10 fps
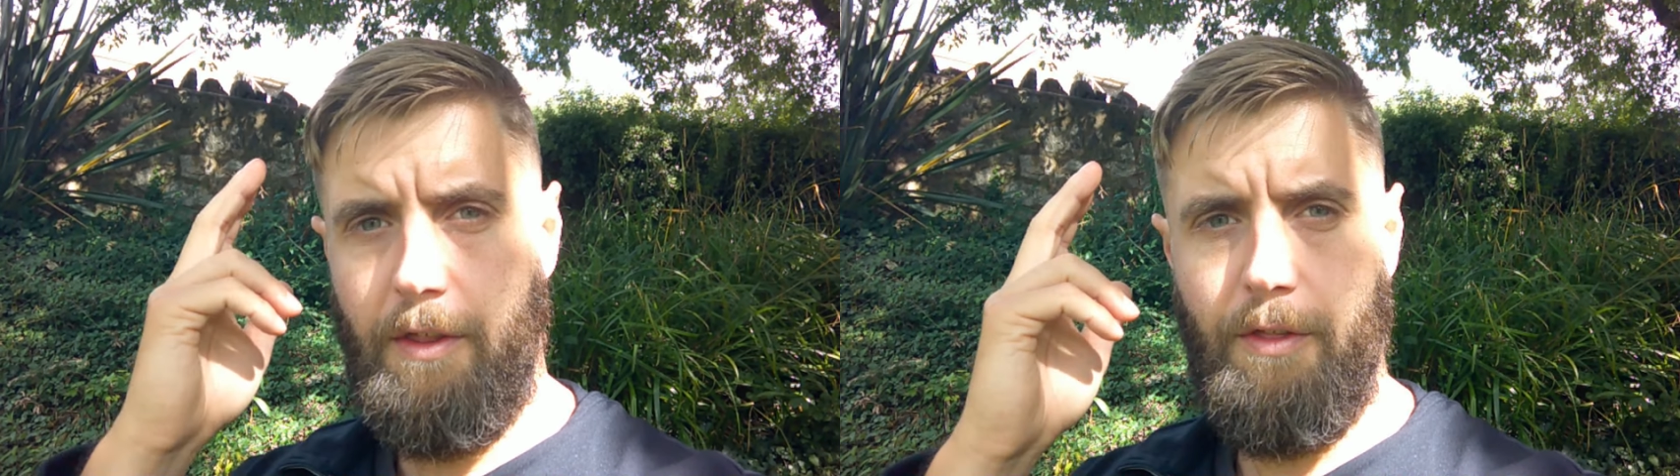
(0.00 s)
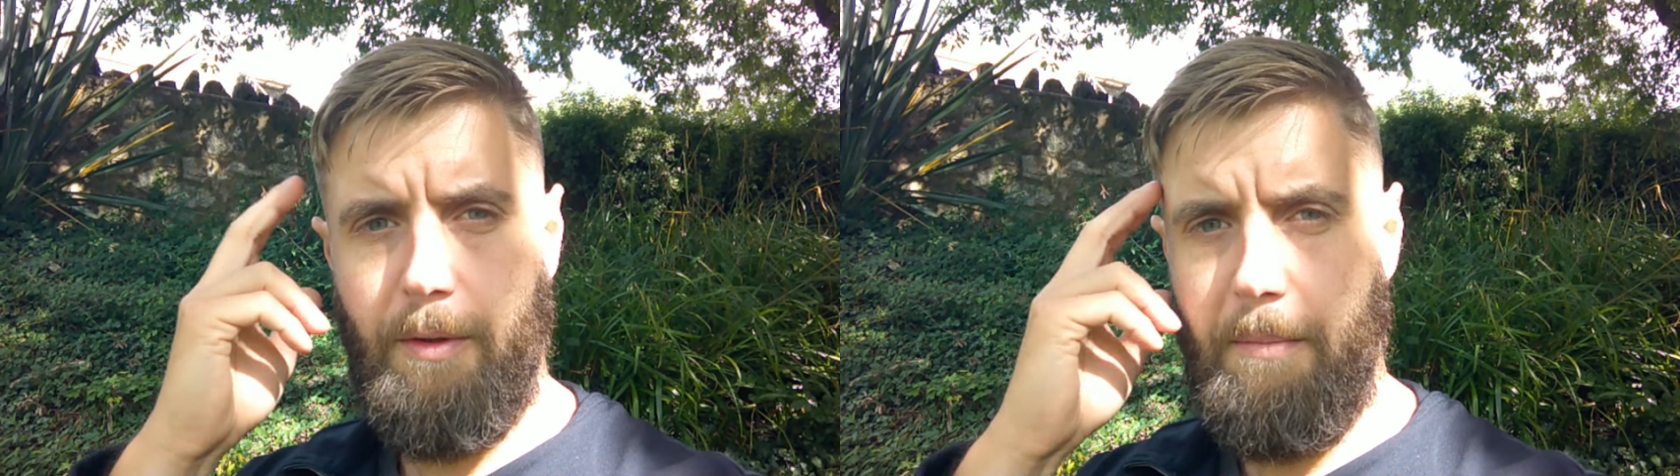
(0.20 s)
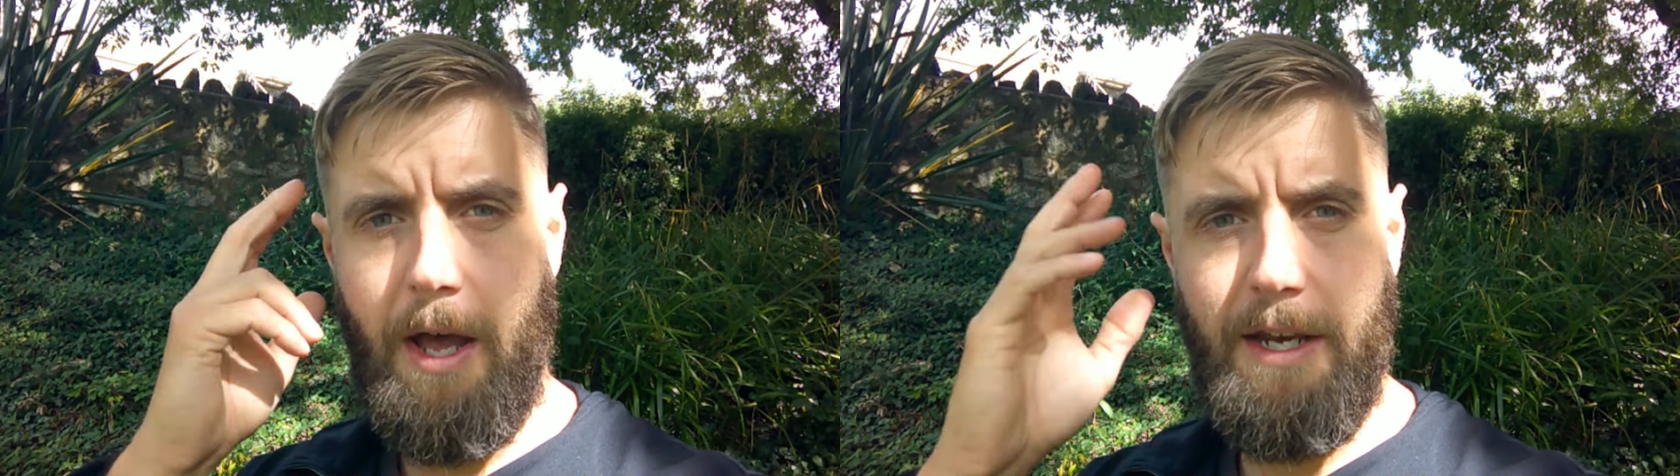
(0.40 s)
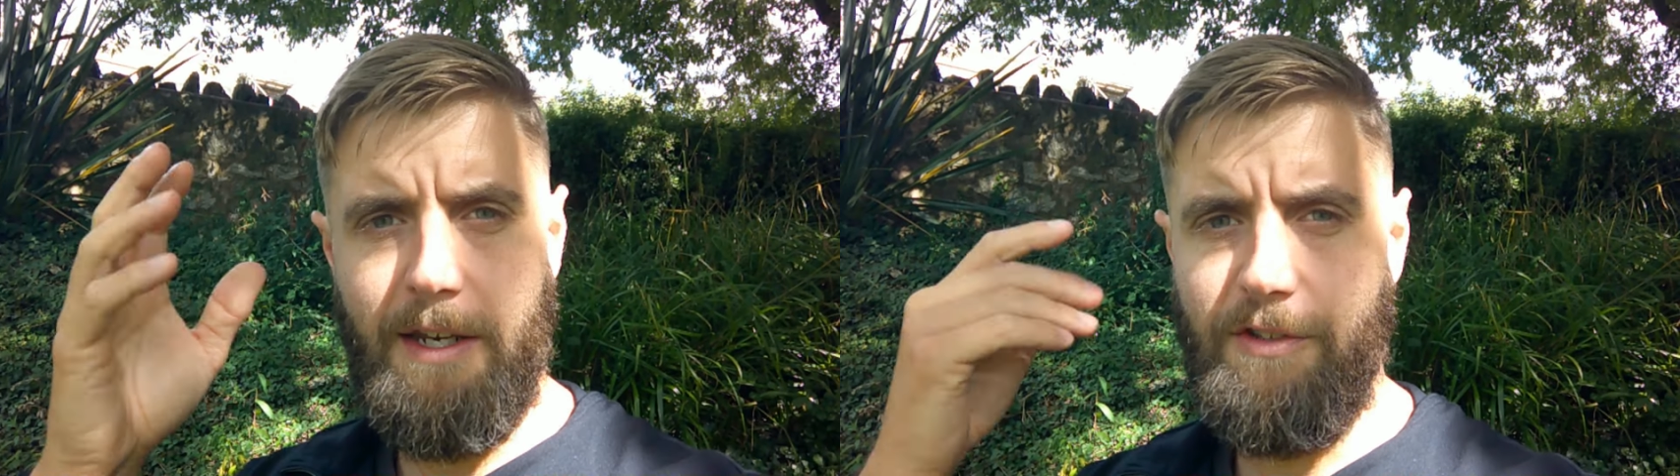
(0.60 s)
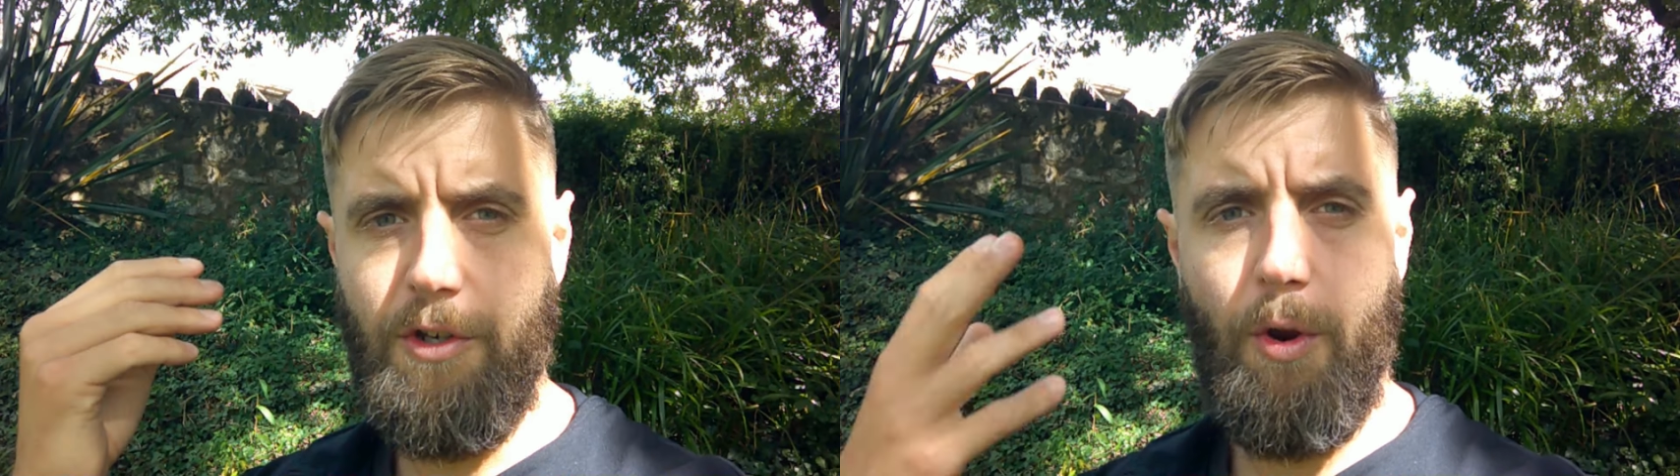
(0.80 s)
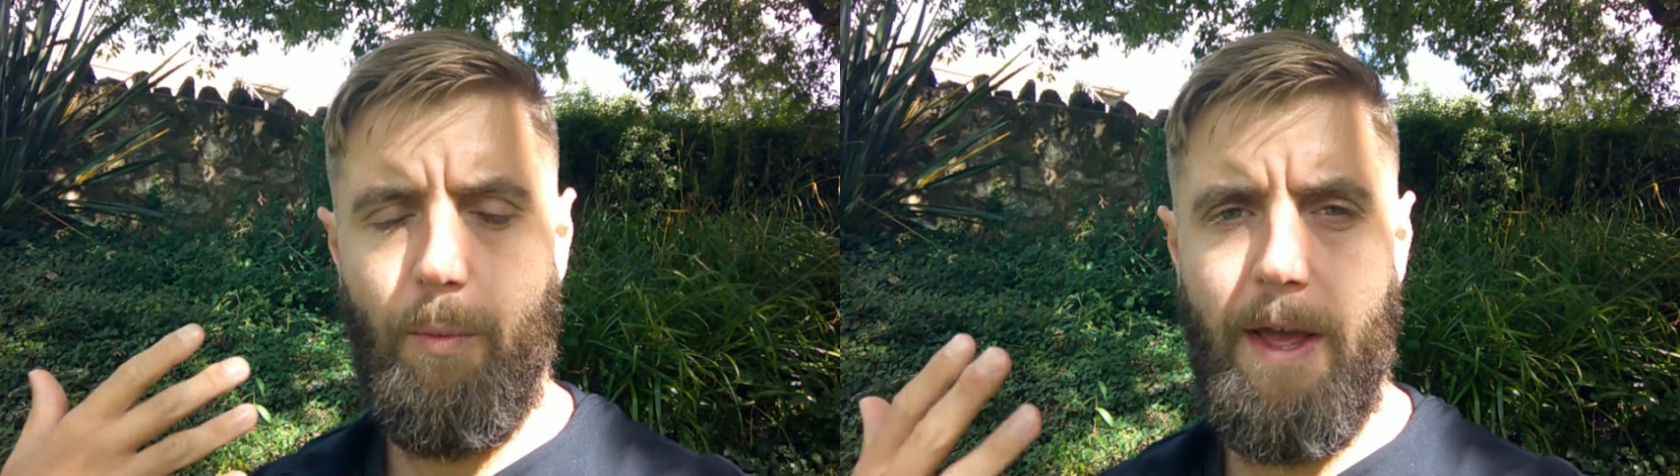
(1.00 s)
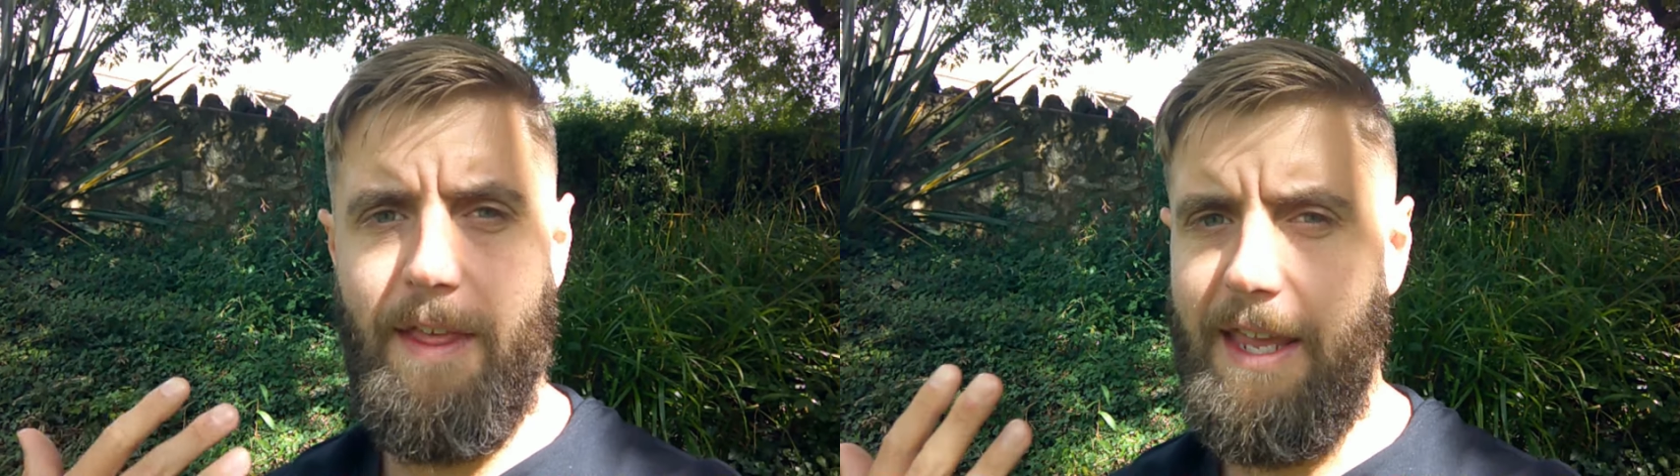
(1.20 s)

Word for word: The mind is not where the